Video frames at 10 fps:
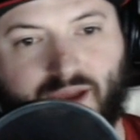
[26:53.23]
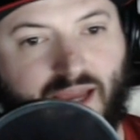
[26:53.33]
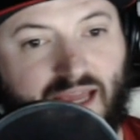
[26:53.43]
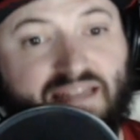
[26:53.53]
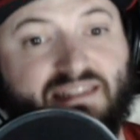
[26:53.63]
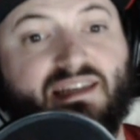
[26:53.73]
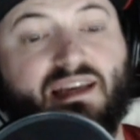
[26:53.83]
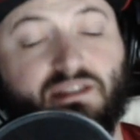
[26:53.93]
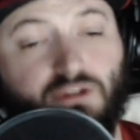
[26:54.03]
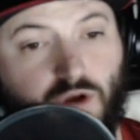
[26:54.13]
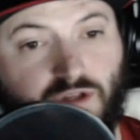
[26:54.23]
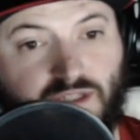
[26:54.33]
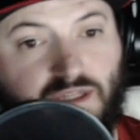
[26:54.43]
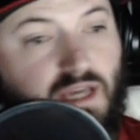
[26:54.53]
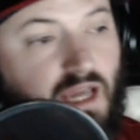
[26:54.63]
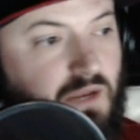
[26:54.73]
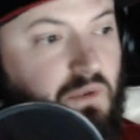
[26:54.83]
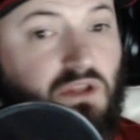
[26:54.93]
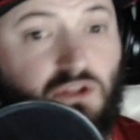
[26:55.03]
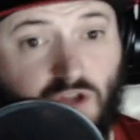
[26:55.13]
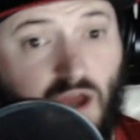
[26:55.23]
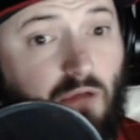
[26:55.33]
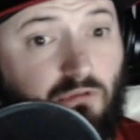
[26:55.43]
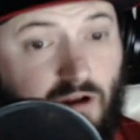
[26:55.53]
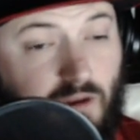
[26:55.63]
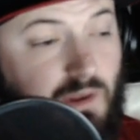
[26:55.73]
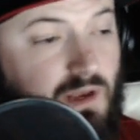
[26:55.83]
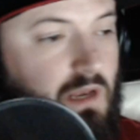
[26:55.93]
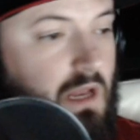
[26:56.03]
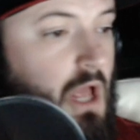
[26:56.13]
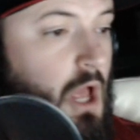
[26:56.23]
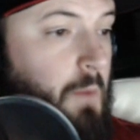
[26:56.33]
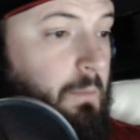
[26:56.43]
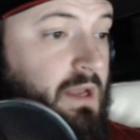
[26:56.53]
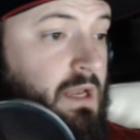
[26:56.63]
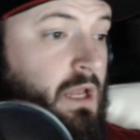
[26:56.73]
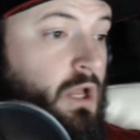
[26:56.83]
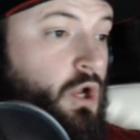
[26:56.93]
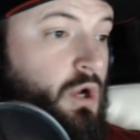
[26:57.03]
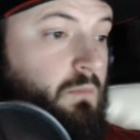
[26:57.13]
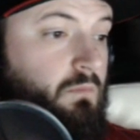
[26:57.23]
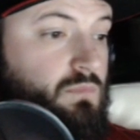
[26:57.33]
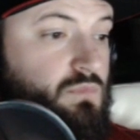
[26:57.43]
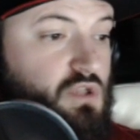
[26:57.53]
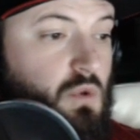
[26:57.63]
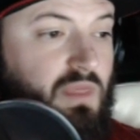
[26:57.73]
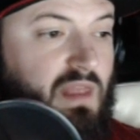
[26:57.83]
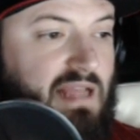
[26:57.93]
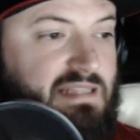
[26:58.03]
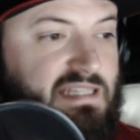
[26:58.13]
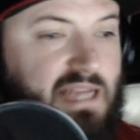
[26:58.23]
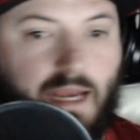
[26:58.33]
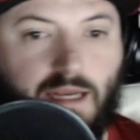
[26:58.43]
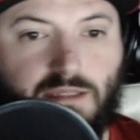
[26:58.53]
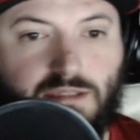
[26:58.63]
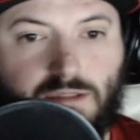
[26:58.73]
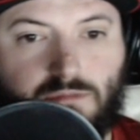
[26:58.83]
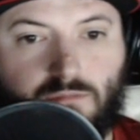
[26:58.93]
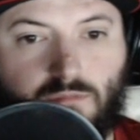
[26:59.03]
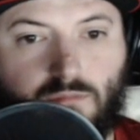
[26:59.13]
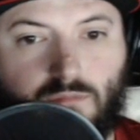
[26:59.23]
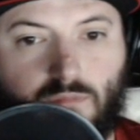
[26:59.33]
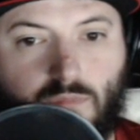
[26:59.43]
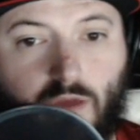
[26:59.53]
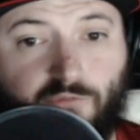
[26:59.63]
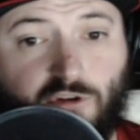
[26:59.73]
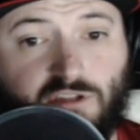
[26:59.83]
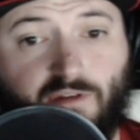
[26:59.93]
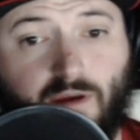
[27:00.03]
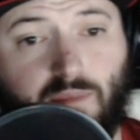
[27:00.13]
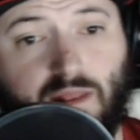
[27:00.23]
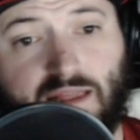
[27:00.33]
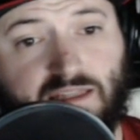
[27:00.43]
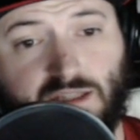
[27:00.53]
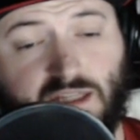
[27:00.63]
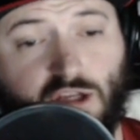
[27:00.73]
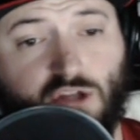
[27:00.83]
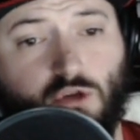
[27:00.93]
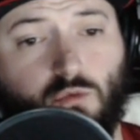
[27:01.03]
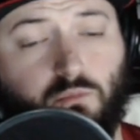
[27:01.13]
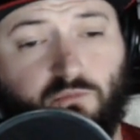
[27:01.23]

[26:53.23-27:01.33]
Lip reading: it's crazy. Anyway, I recommend it. But so in the 1980s. And first off, let's also